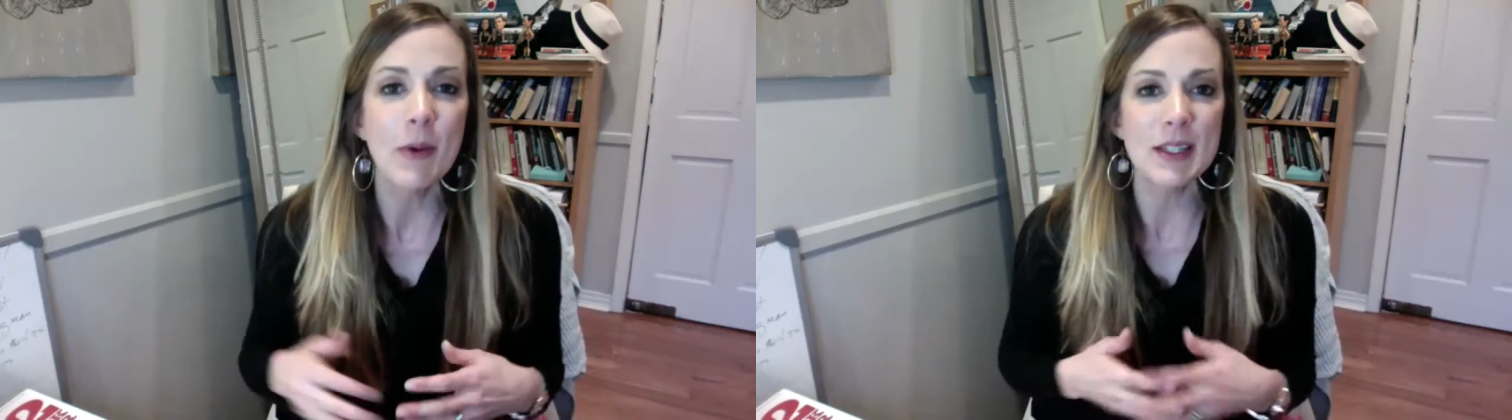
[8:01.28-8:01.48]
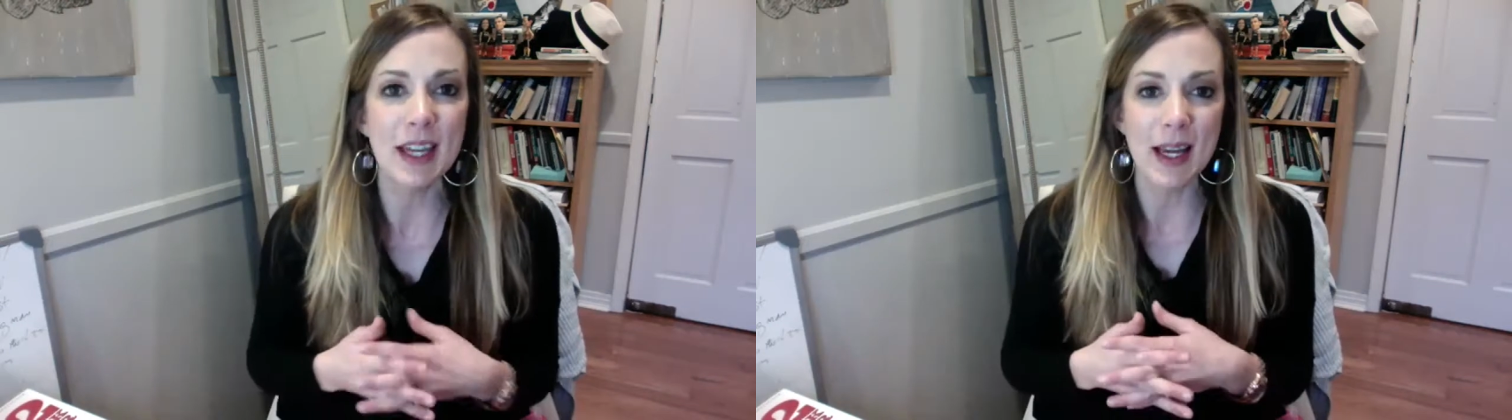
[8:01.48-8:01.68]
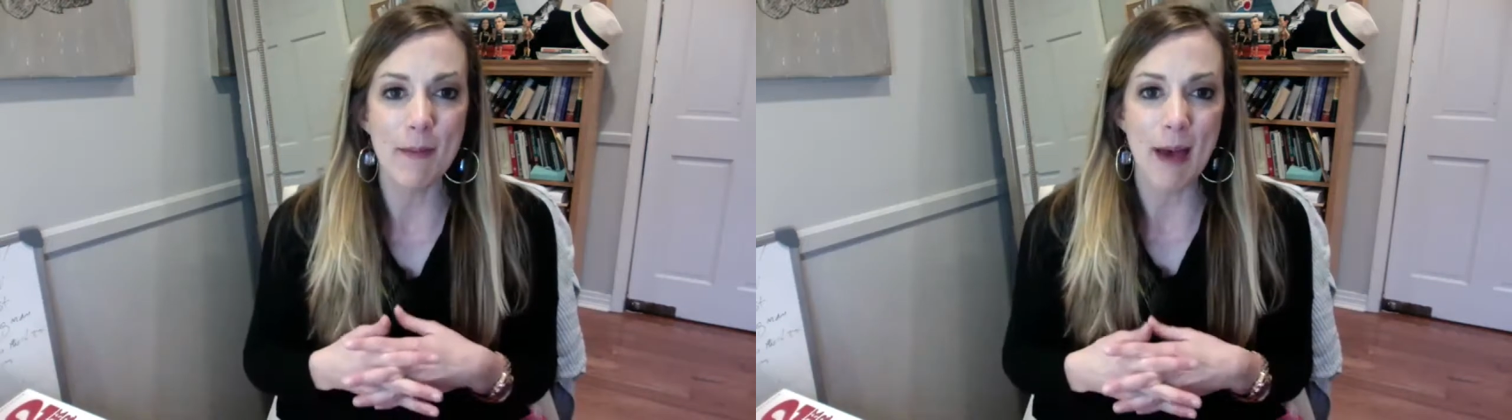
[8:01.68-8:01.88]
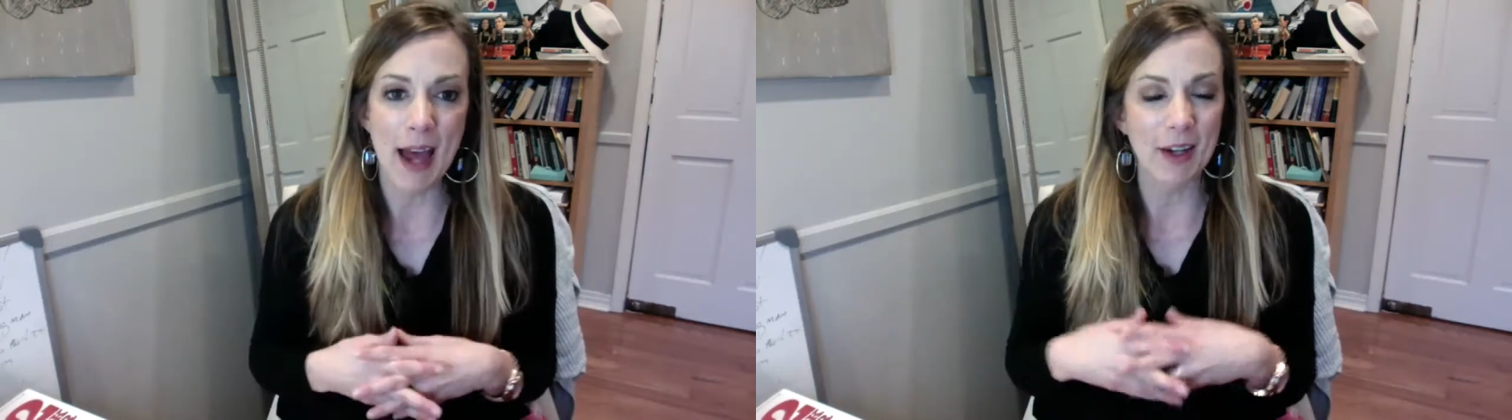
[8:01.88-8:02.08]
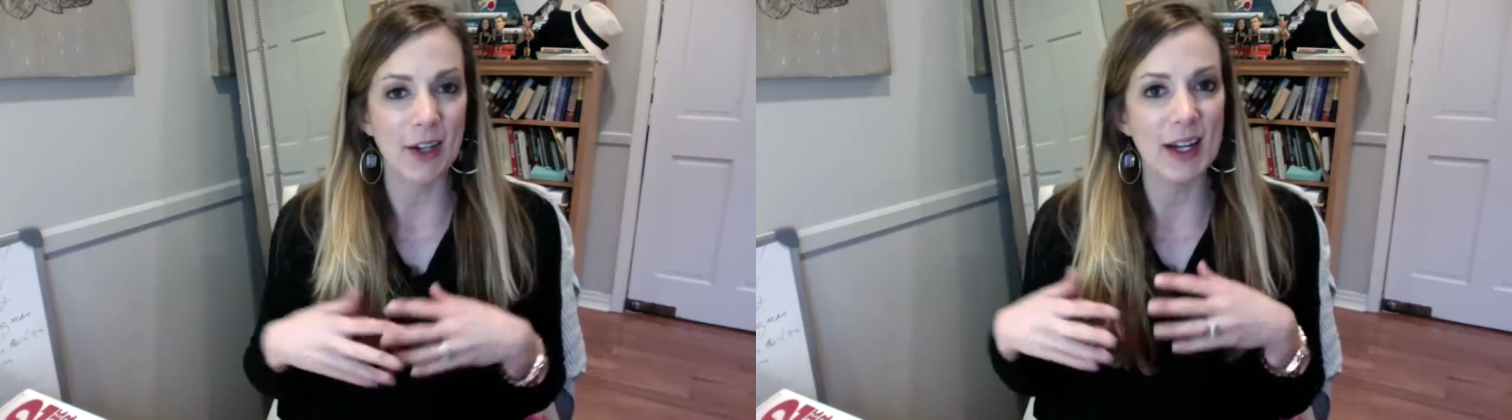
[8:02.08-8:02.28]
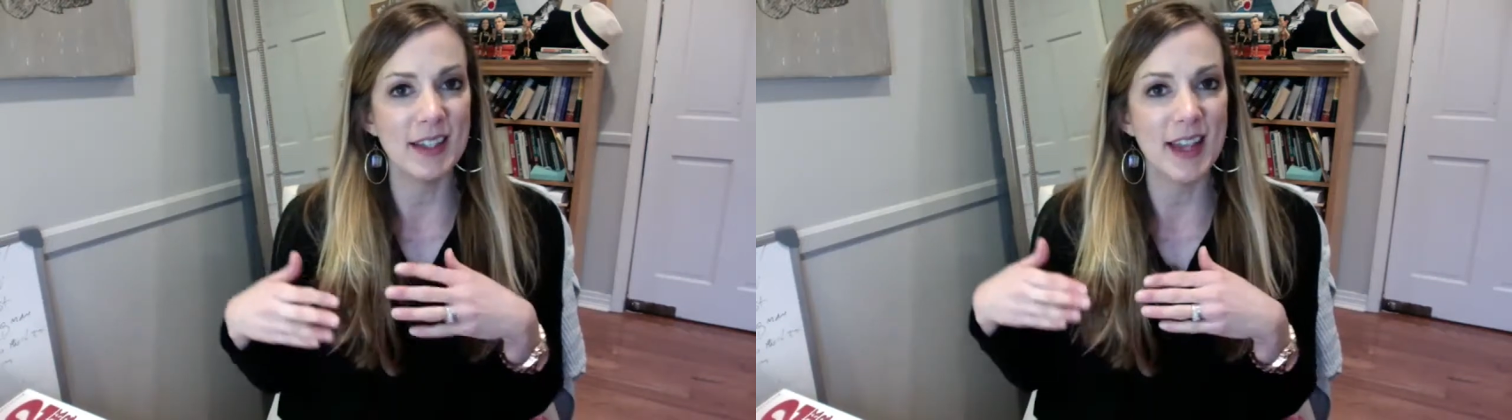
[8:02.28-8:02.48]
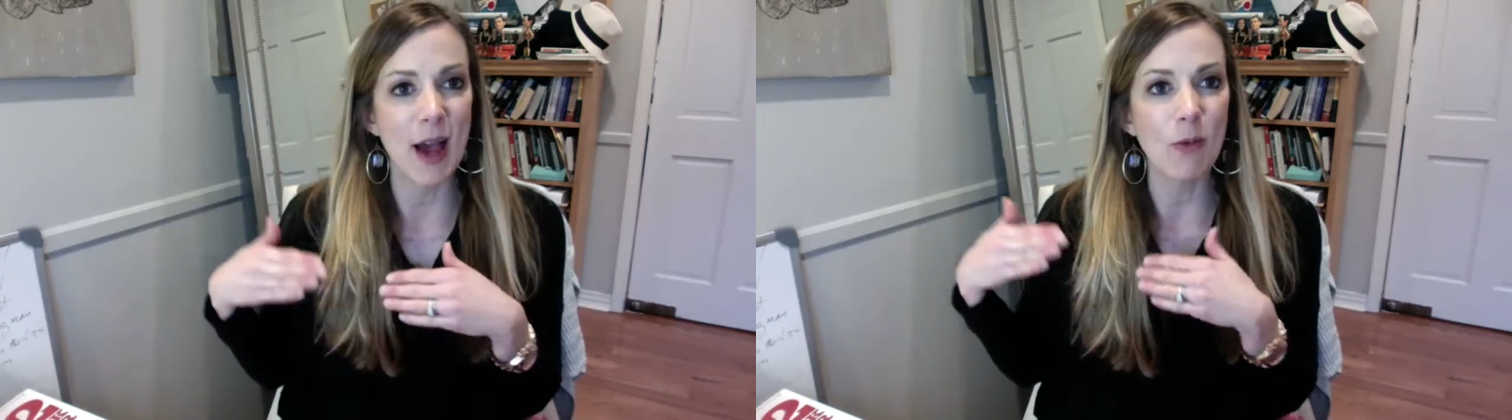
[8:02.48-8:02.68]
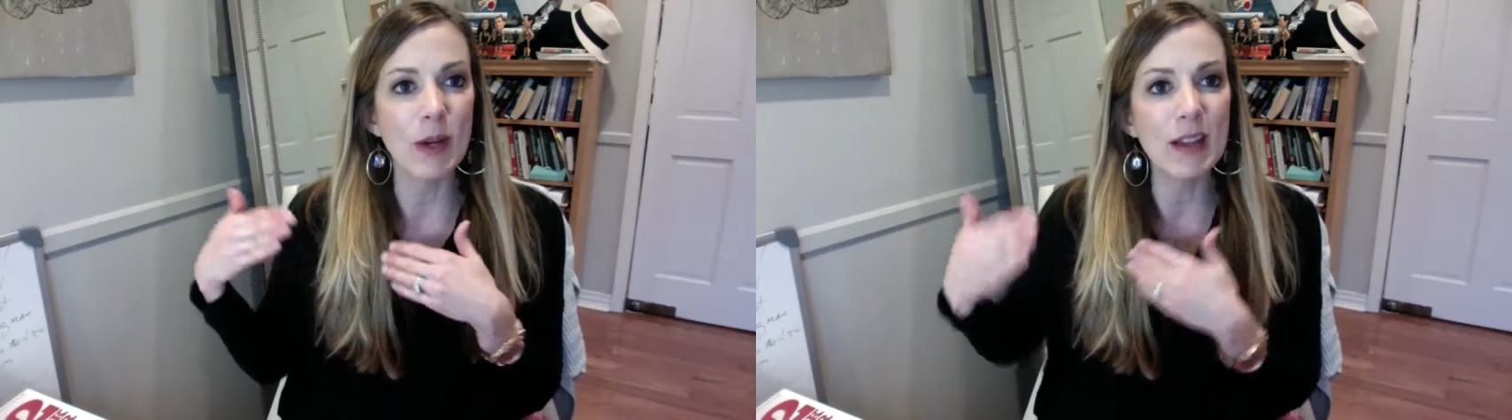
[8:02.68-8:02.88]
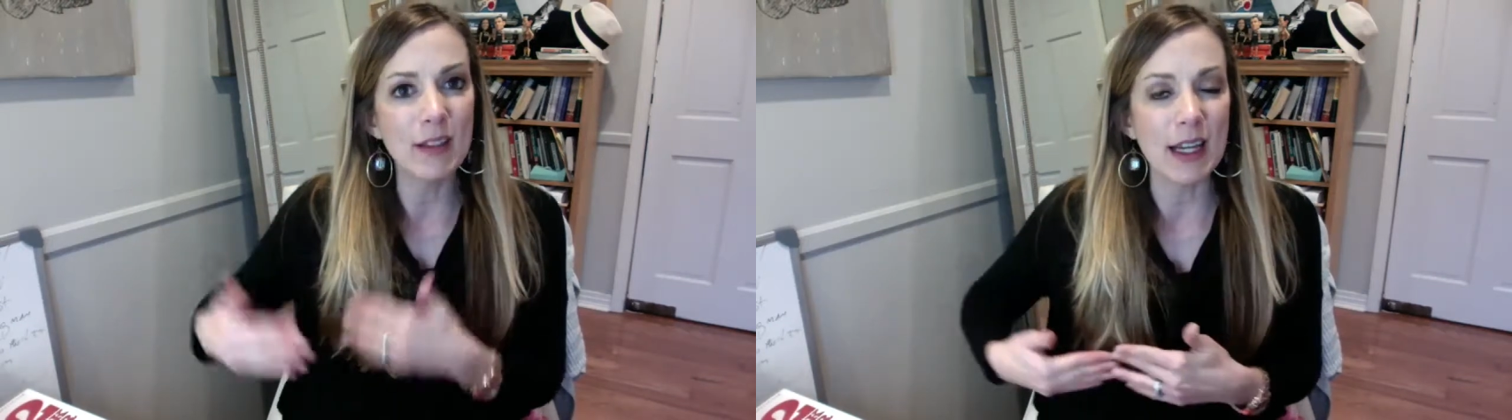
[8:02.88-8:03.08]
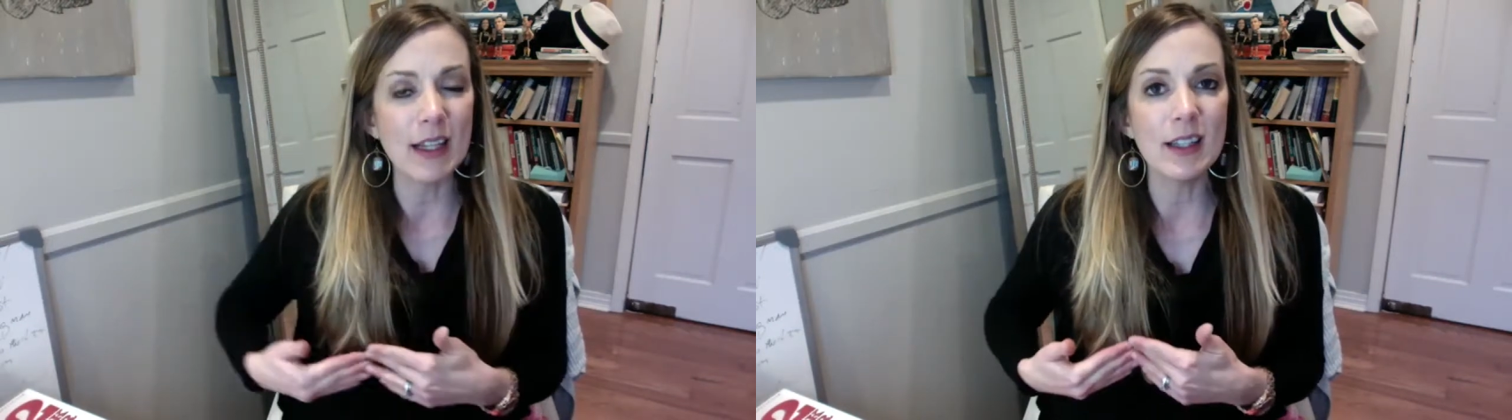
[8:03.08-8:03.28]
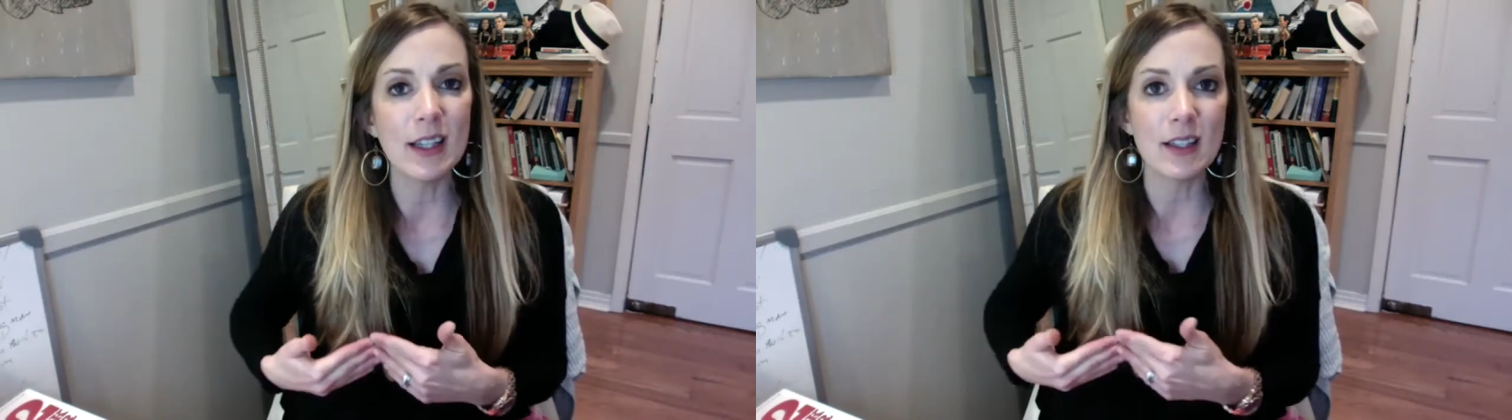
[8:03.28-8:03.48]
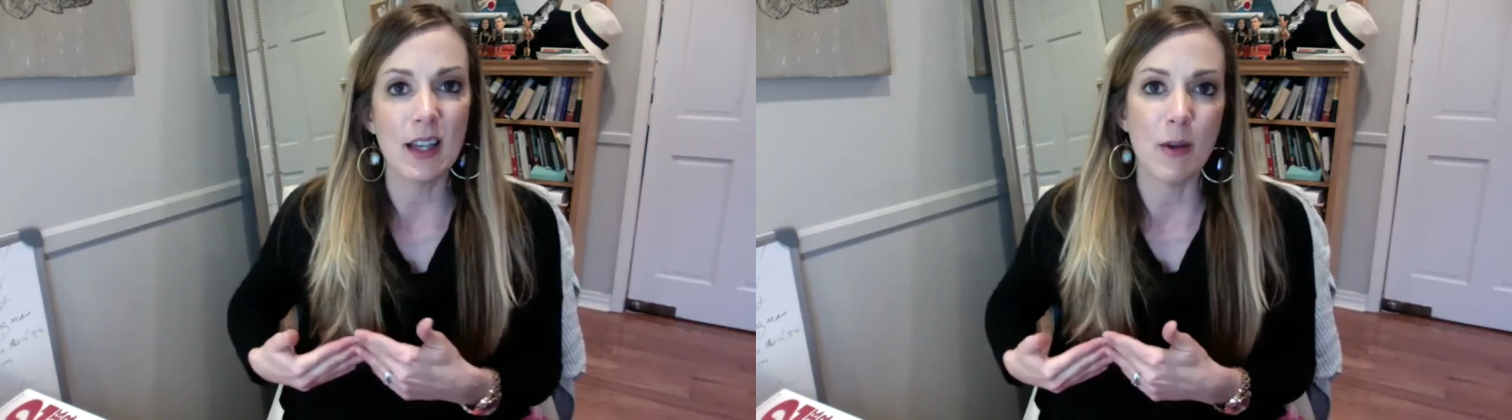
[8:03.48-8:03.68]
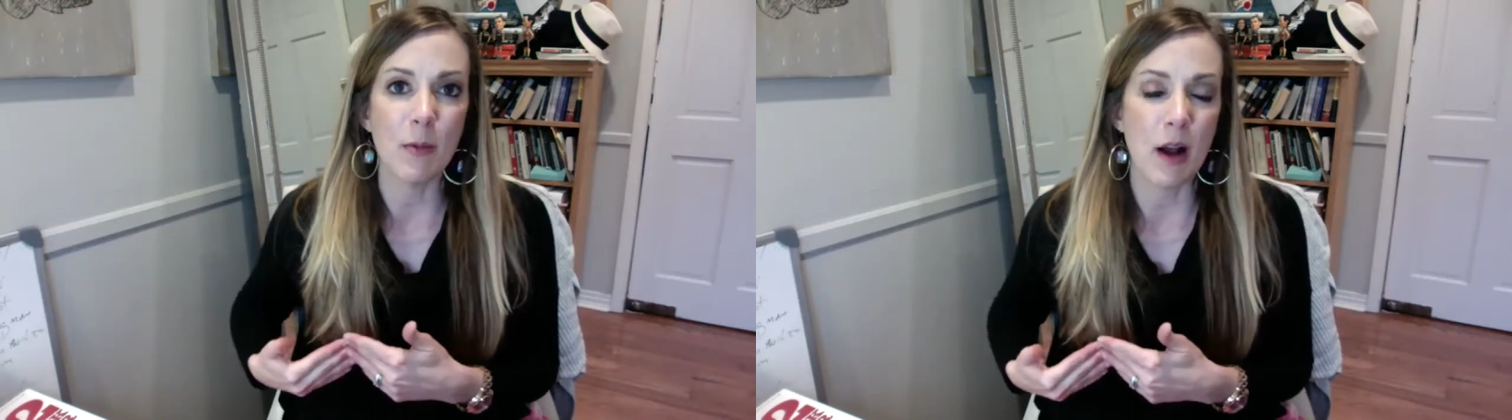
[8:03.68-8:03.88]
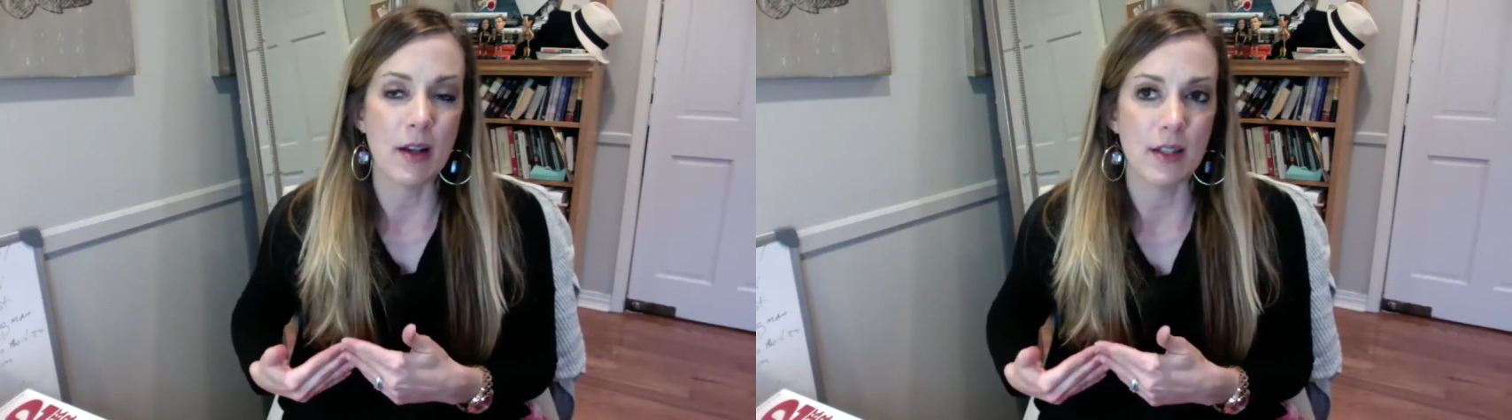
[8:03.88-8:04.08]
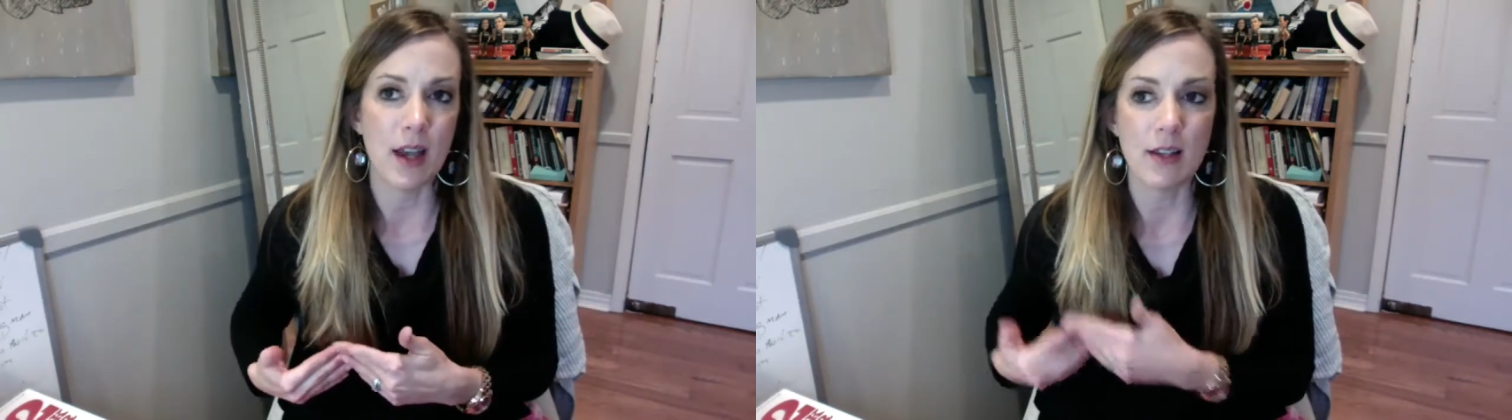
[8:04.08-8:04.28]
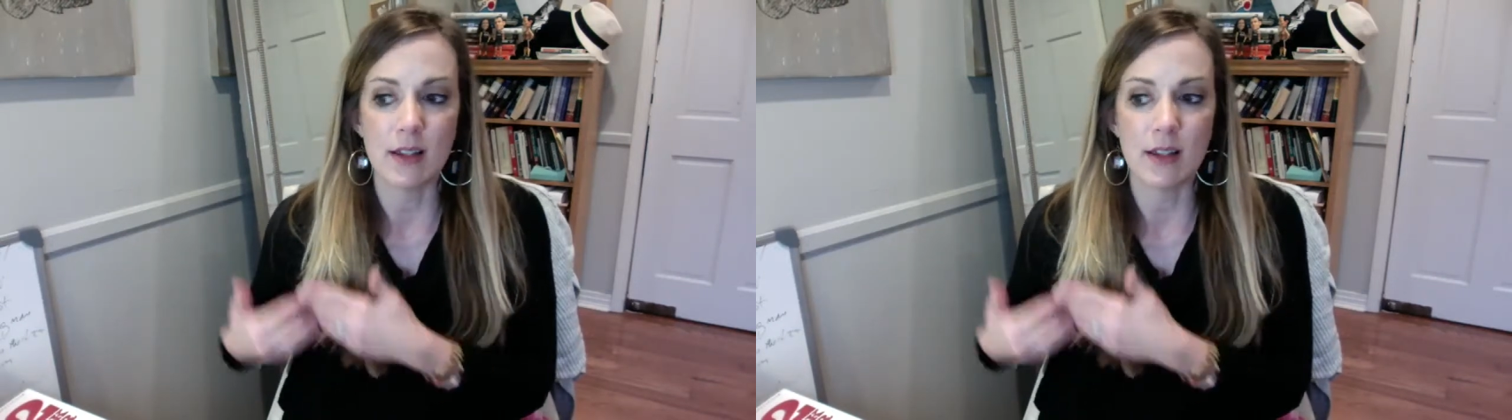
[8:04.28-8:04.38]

What's going to matter is that we leaned into the process,